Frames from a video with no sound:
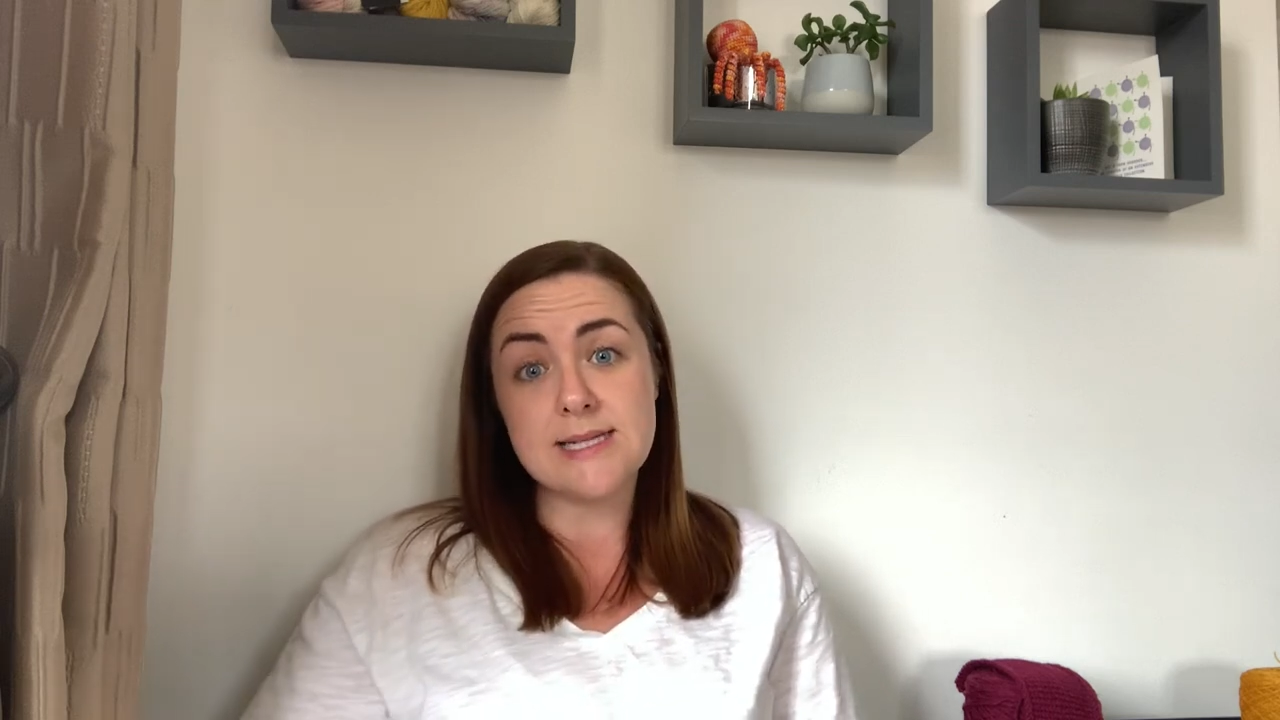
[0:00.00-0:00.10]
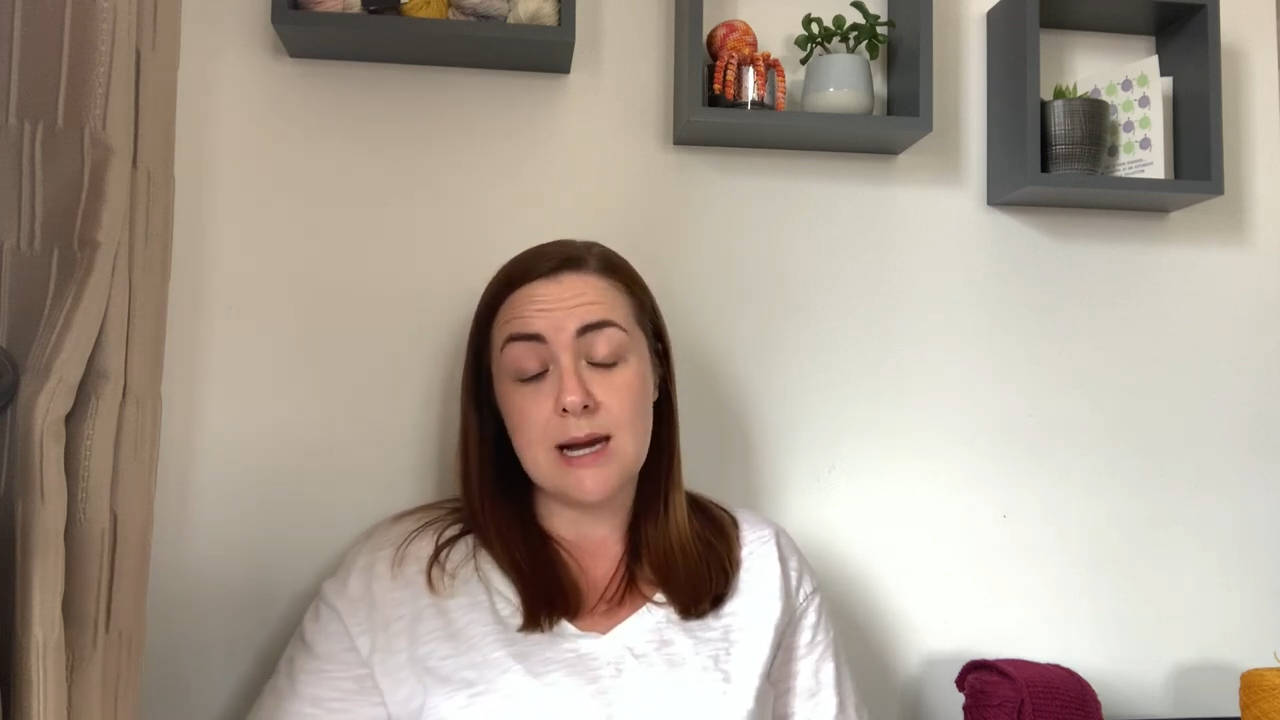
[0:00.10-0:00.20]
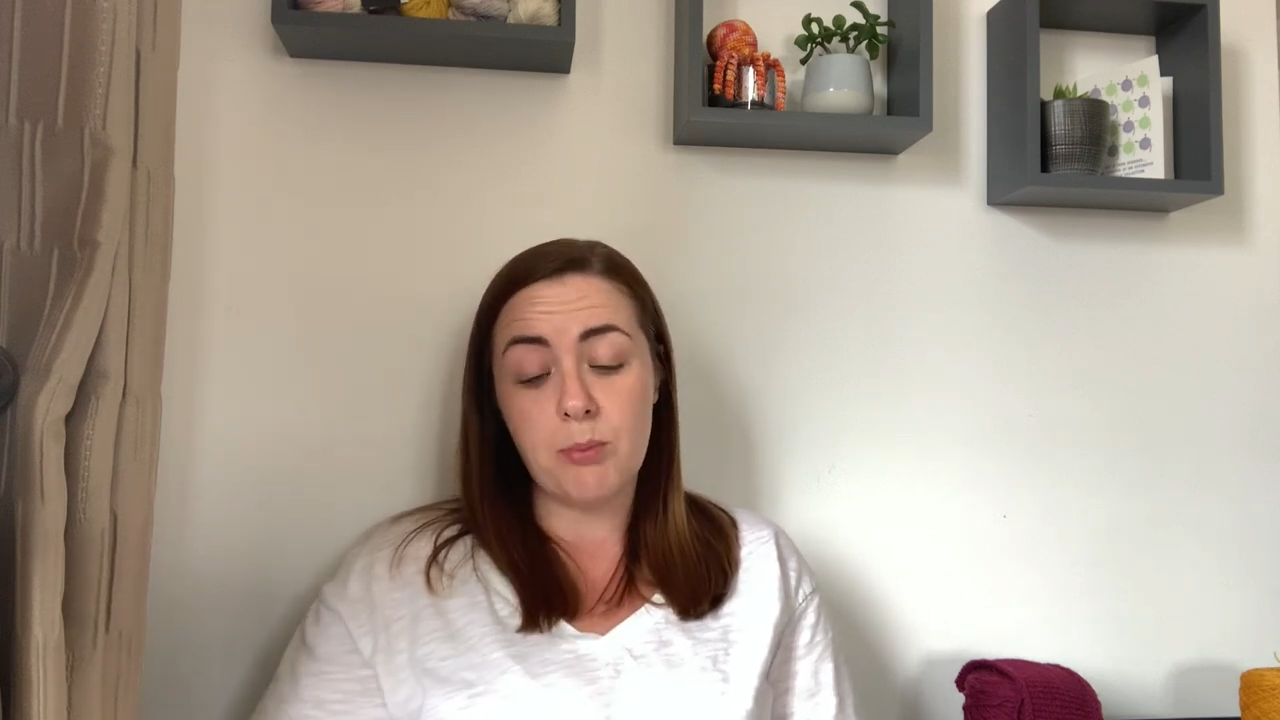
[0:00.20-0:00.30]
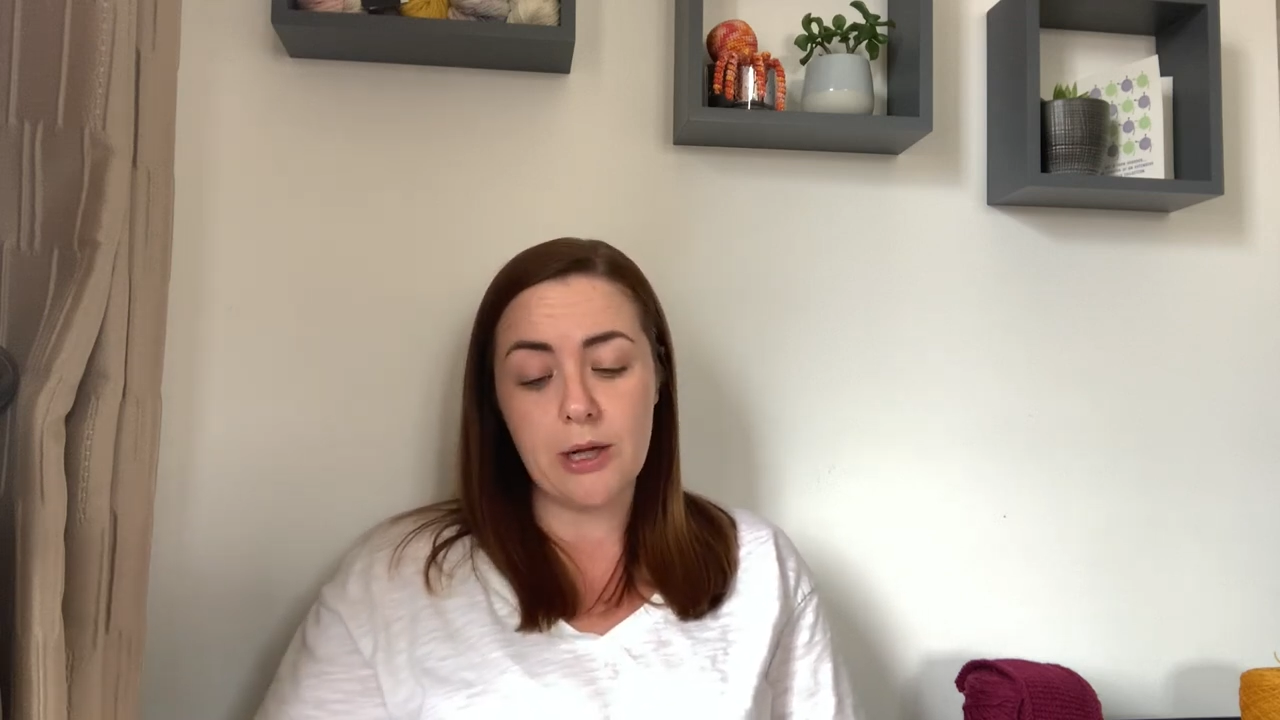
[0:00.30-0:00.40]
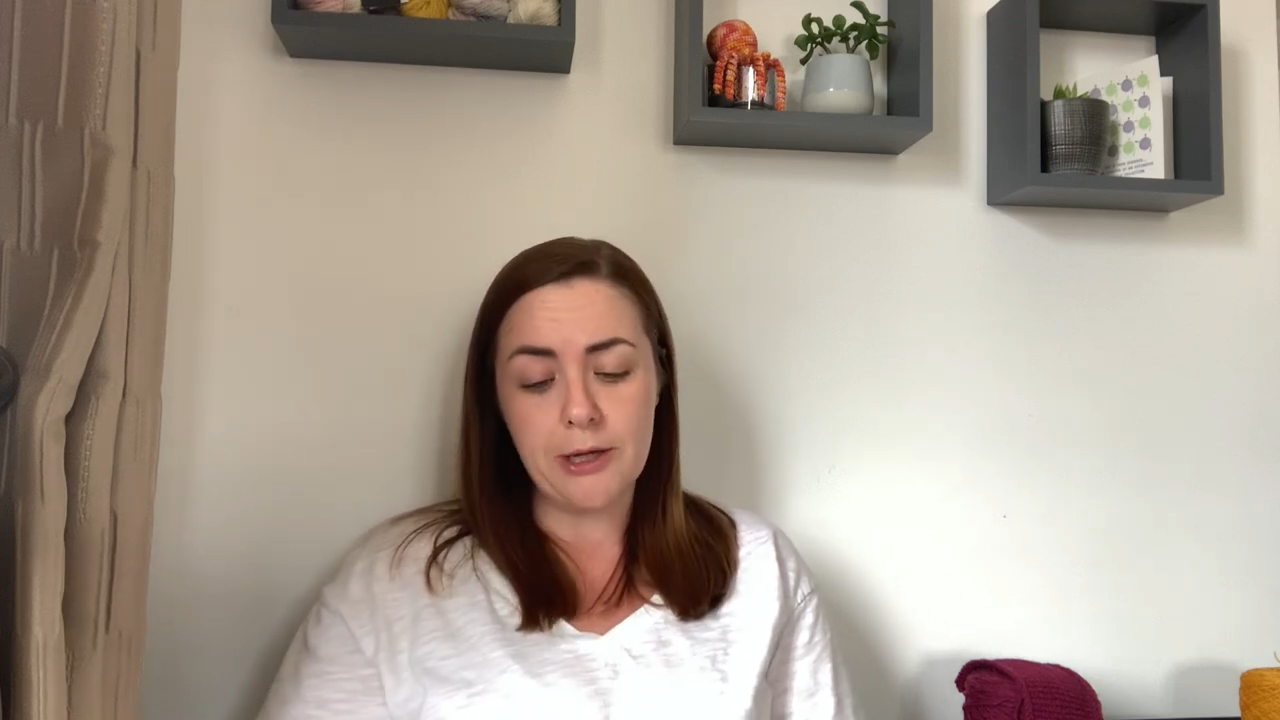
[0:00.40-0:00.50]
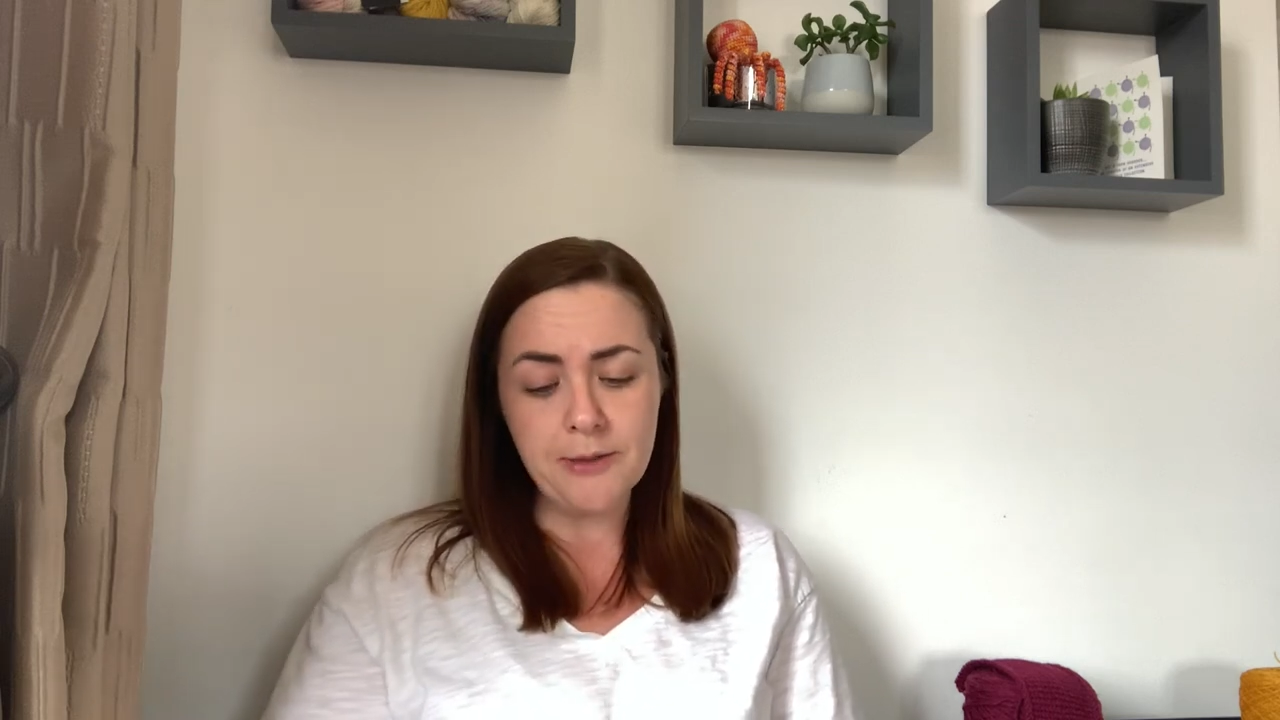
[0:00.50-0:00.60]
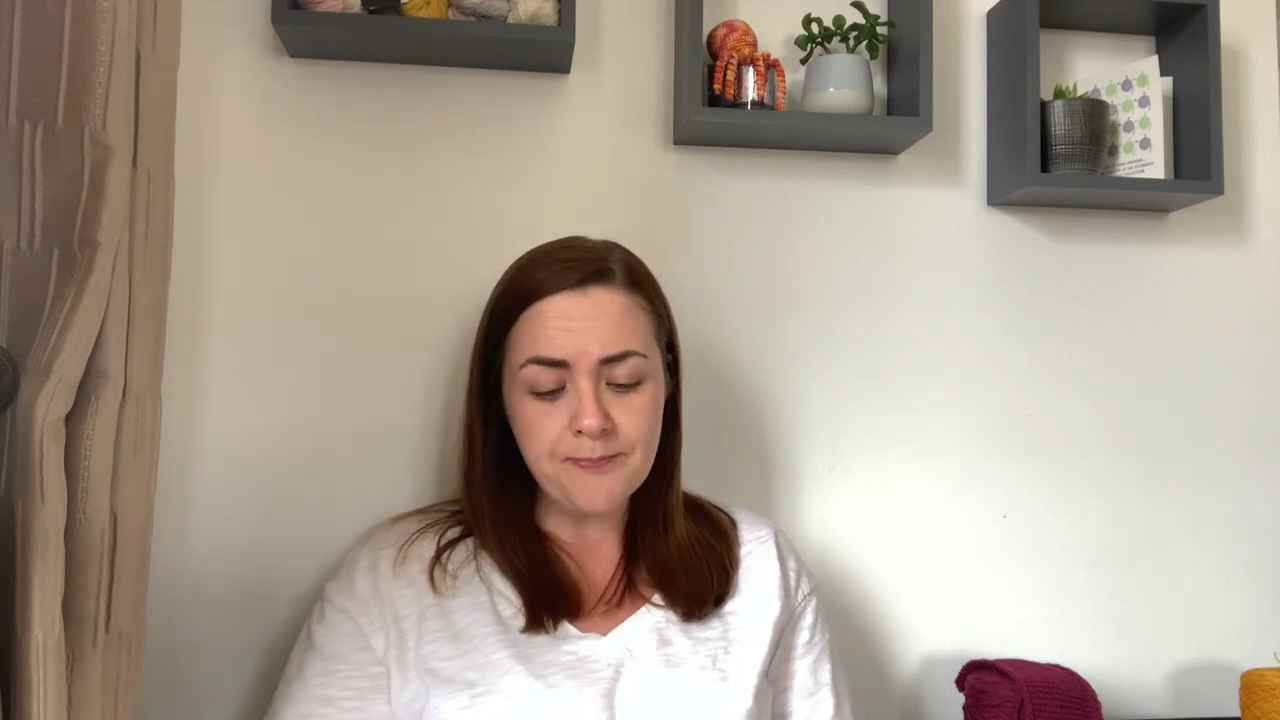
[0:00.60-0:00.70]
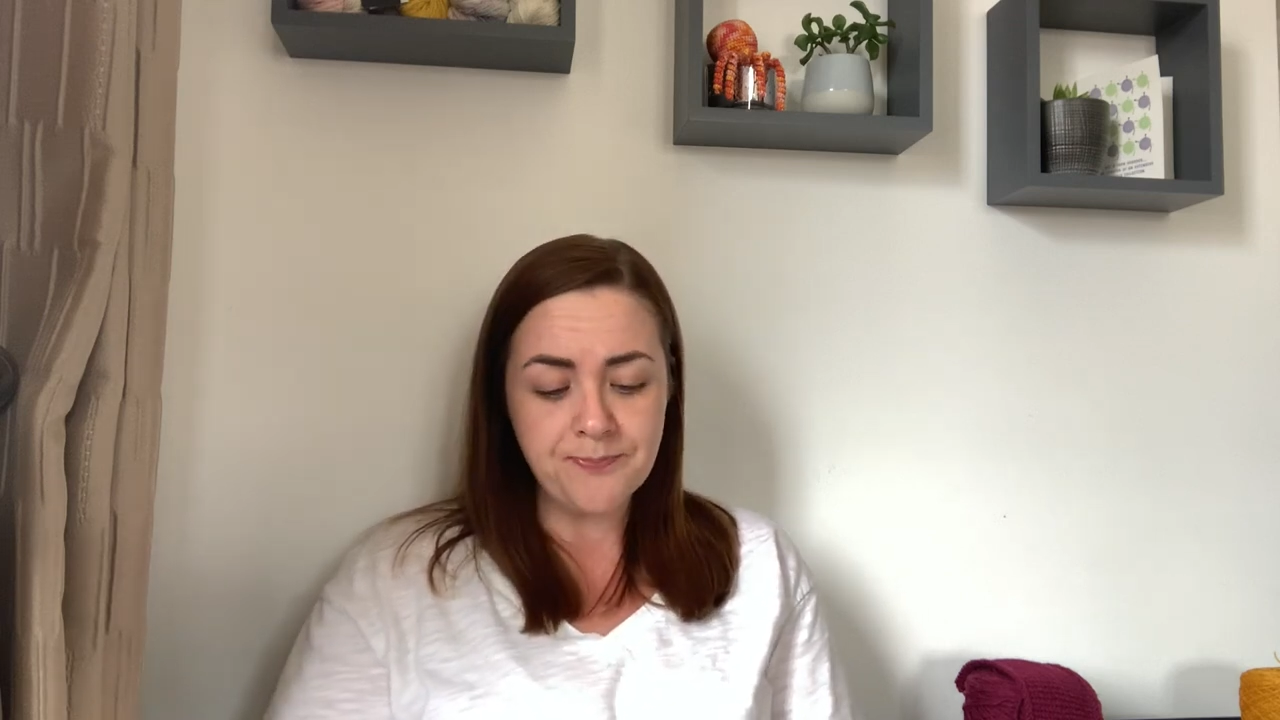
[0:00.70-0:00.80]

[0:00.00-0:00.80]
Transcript: down below.